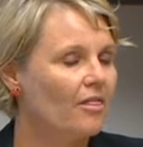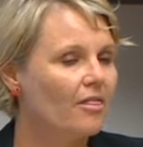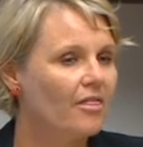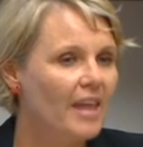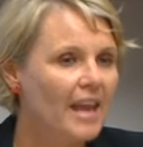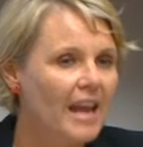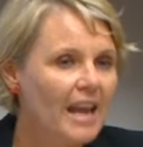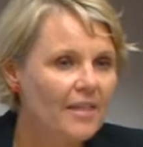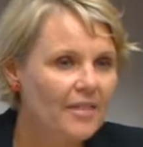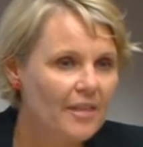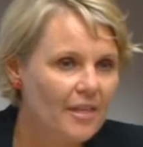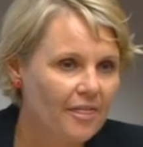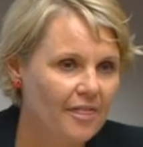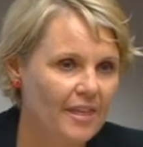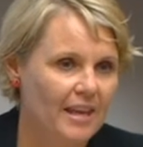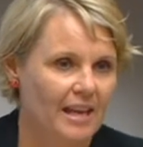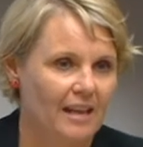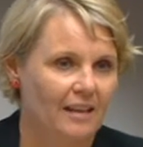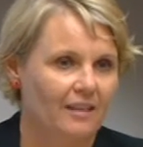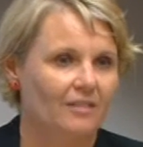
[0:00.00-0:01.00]
They're the
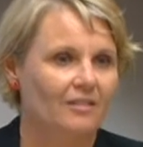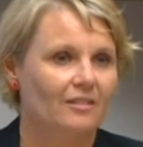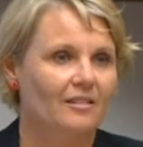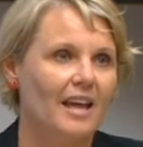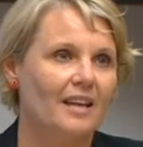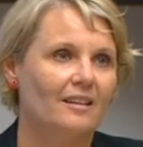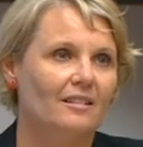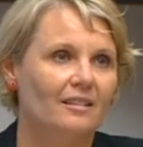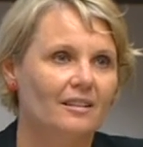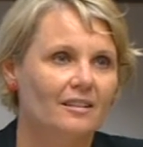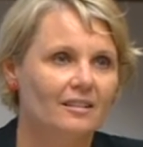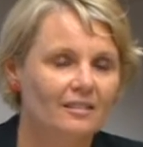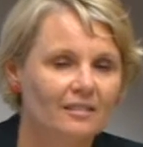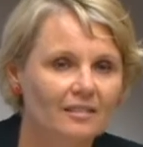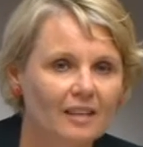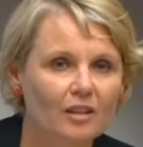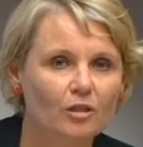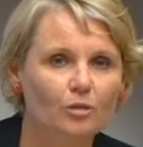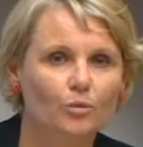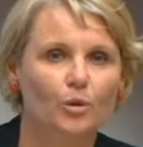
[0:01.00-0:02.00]
things that
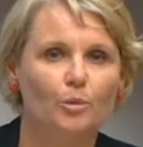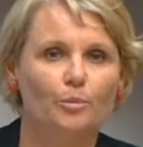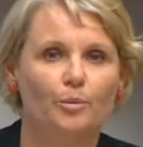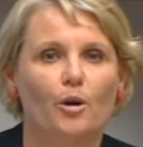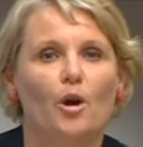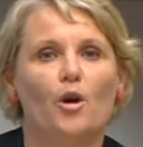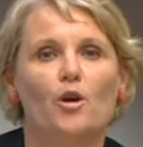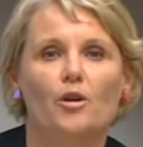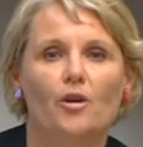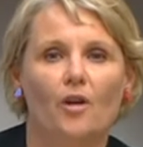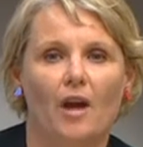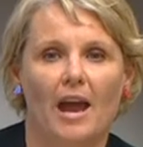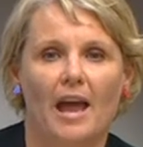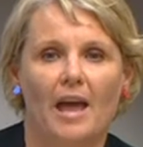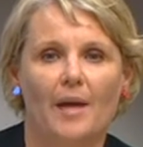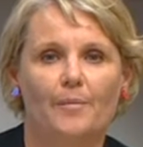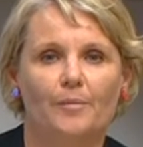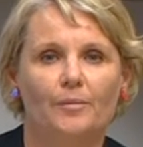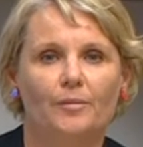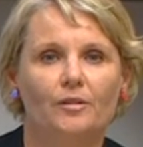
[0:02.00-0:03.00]
successful
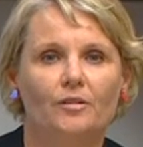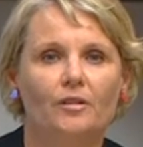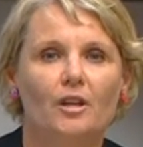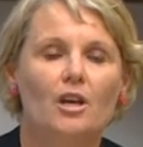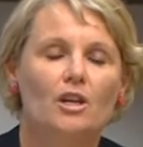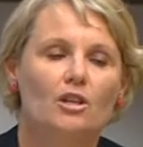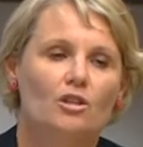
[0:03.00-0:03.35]
programs